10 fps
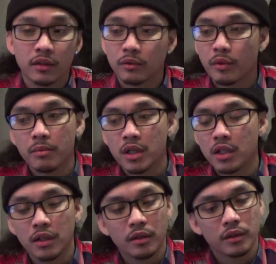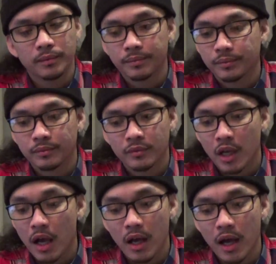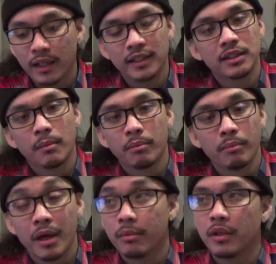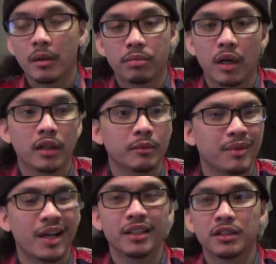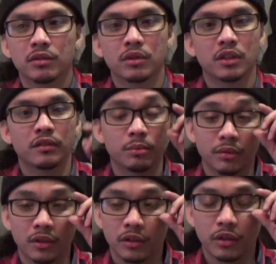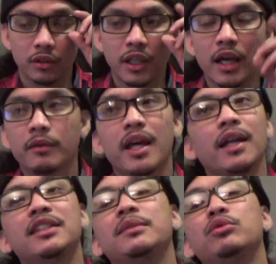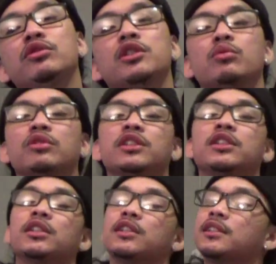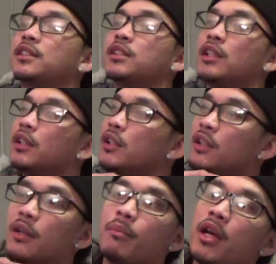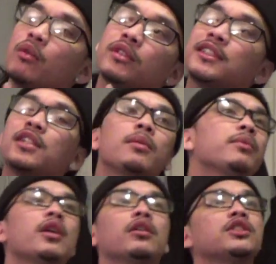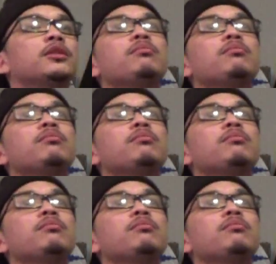with me, I guess I'm probably biased or whatever, but the 90s music was just, man, it was something else to